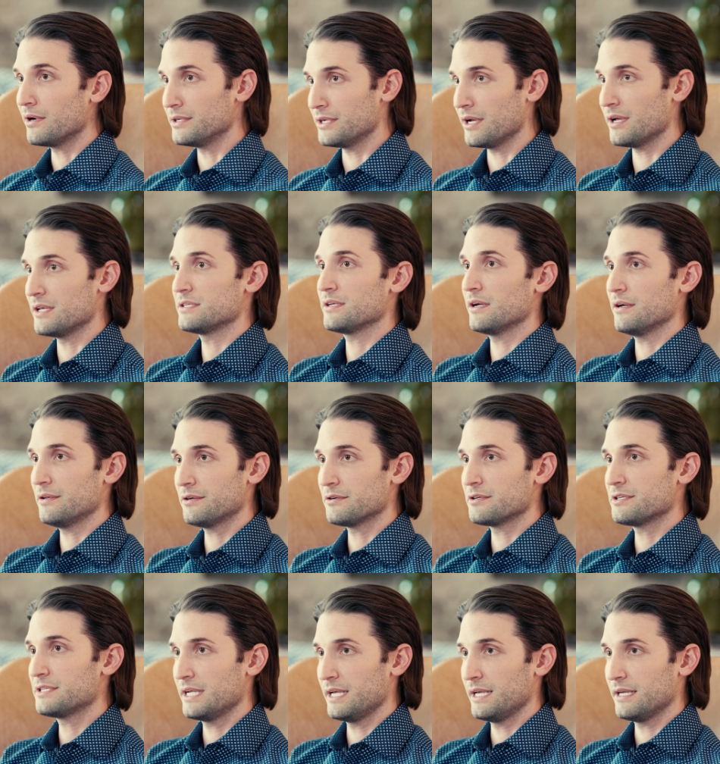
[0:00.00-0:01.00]
does
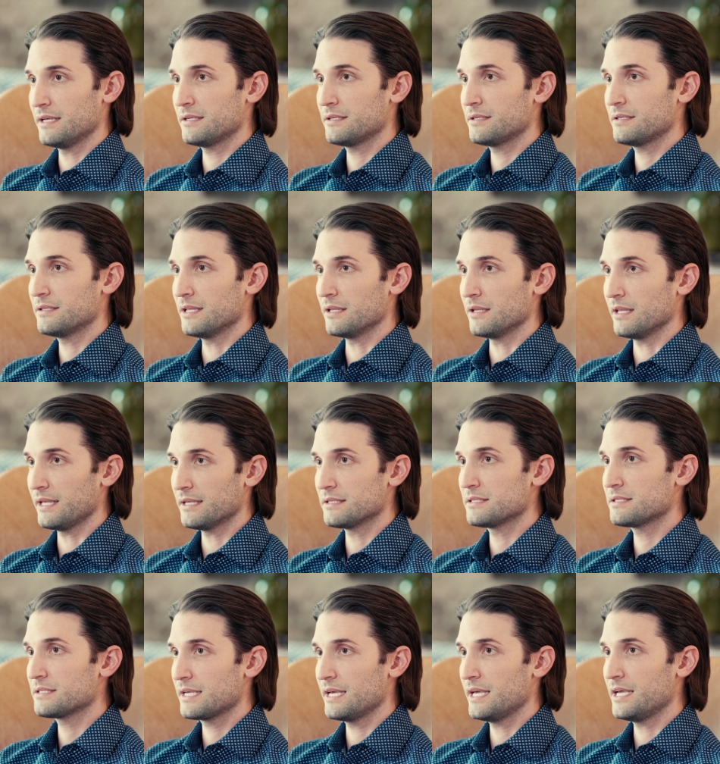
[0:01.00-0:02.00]
understand the
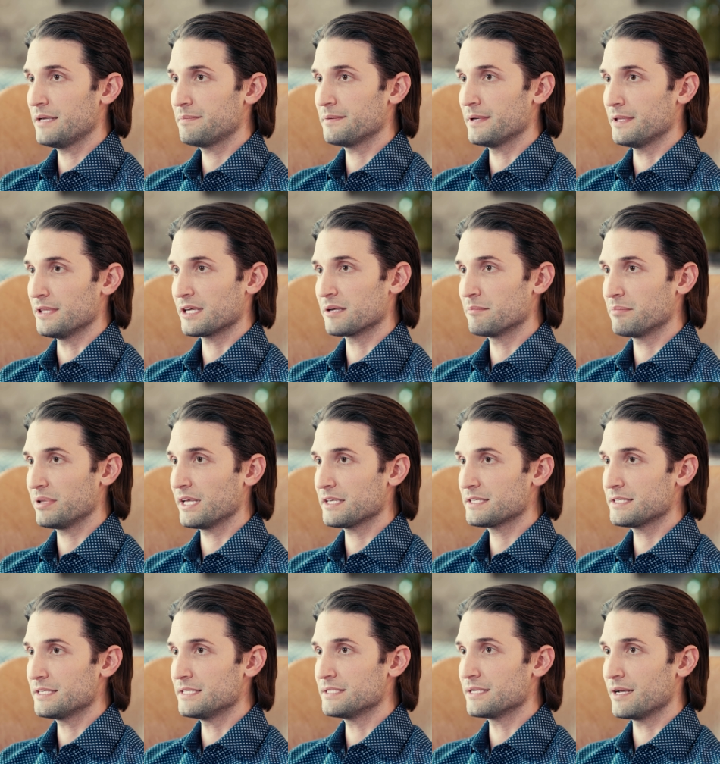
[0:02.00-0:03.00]
landscape and the
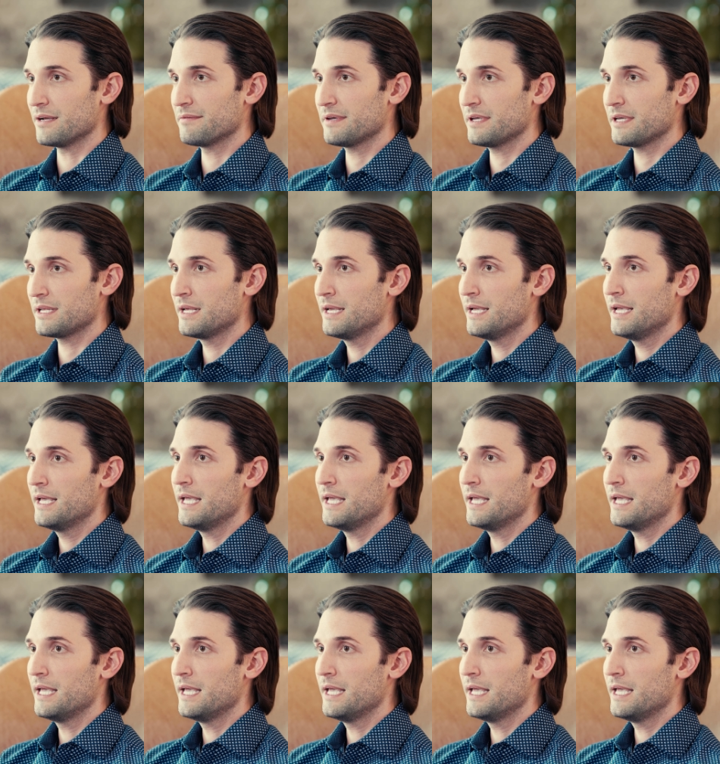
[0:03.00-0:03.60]
complexities of it